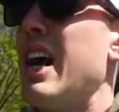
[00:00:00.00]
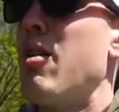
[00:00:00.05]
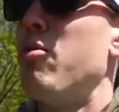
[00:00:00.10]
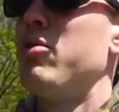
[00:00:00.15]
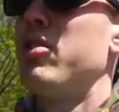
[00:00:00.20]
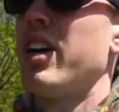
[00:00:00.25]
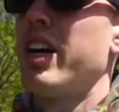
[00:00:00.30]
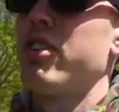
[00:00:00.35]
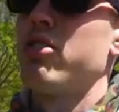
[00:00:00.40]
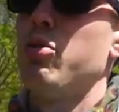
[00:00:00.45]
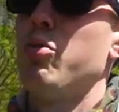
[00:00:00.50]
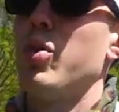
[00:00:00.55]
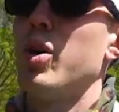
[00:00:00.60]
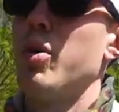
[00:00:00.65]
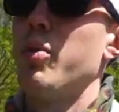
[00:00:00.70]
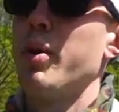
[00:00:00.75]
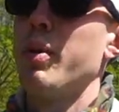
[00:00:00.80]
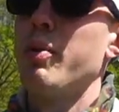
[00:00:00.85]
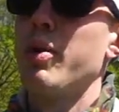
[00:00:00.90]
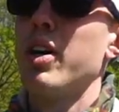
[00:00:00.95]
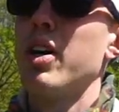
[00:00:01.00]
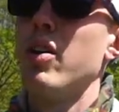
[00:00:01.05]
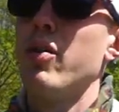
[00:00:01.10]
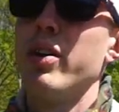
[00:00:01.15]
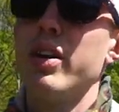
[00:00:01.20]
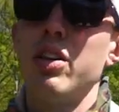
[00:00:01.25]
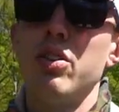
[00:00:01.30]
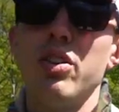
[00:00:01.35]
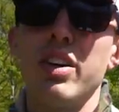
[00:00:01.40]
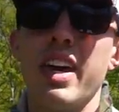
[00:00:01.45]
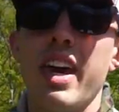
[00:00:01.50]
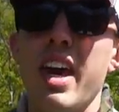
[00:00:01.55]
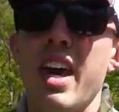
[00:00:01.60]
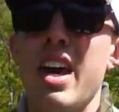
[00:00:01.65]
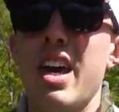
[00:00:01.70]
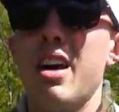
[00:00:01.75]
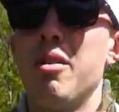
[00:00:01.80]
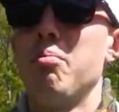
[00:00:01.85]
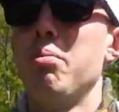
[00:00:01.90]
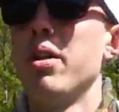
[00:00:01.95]
great for a boat or anytime you're
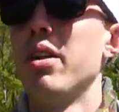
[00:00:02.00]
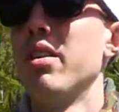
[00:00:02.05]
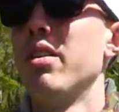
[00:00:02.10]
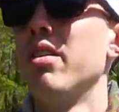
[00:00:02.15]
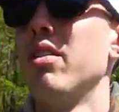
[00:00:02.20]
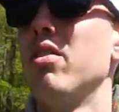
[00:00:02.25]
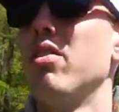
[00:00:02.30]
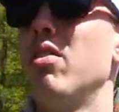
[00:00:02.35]
really just looking to